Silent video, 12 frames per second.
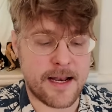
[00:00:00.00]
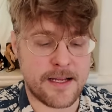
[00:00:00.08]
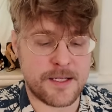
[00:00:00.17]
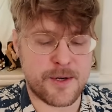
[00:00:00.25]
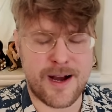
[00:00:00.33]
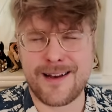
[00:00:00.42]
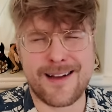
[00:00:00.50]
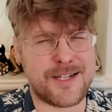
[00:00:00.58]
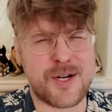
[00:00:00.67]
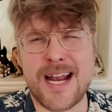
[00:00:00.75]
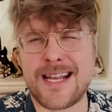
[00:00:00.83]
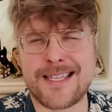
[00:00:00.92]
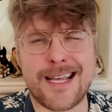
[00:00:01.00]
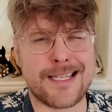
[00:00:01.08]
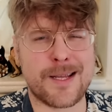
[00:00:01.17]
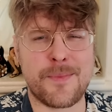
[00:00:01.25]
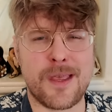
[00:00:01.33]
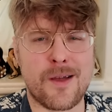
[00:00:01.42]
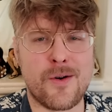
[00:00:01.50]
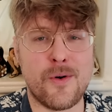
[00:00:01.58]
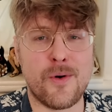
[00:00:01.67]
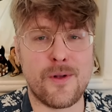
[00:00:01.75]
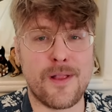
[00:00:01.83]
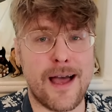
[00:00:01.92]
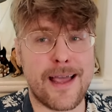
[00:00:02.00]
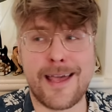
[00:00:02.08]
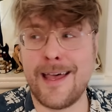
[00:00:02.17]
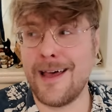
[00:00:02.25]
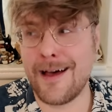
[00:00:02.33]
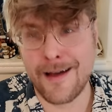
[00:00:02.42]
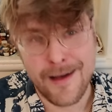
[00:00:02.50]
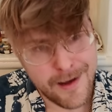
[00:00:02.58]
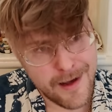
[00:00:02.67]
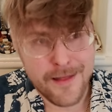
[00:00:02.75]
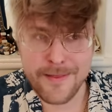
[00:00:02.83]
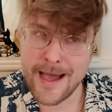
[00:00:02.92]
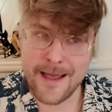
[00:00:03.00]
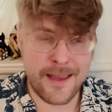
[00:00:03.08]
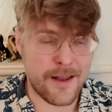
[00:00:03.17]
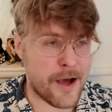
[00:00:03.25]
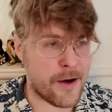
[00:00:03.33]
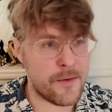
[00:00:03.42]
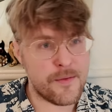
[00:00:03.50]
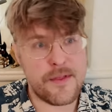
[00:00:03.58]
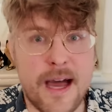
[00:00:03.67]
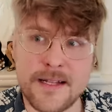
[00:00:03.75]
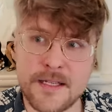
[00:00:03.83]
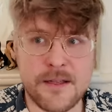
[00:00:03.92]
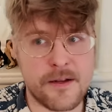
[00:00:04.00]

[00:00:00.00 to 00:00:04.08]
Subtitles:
and I tried to say something cool like, that's